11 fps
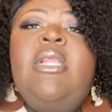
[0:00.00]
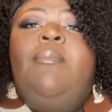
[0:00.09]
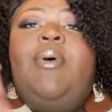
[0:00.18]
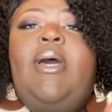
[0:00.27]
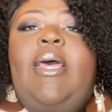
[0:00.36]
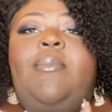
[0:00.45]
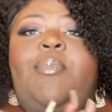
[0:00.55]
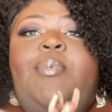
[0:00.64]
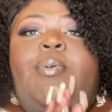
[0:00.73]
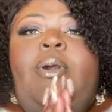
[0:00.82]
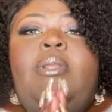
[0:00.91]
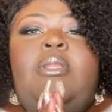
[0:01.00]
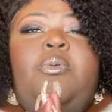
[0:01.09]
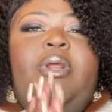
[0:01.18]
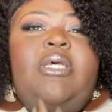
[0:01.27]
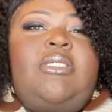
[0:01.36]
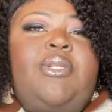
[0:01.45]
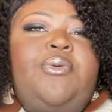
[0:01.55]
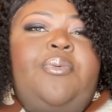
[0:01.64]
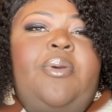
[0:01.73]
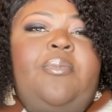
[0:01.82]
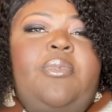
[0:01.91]
But for the rest of
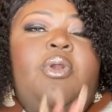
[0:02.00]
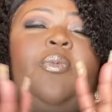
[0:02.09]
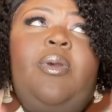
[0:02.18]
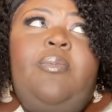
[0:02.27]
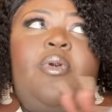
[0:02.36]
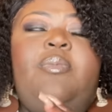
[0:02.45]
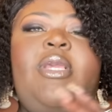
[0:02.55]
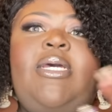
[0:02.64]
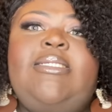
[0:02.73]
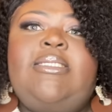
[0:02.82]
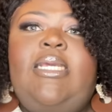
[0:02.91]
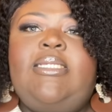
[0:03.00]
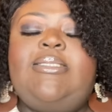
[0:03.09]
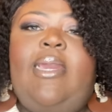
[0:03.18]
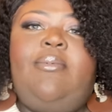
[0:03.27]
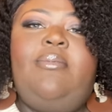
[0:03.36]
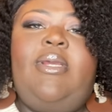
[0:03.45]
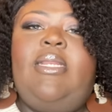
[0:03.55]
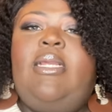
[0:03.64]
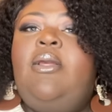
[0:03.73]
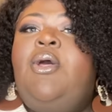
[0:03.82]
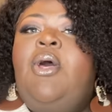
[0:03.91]
November, because today's Cyber
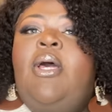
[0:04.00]
Monday,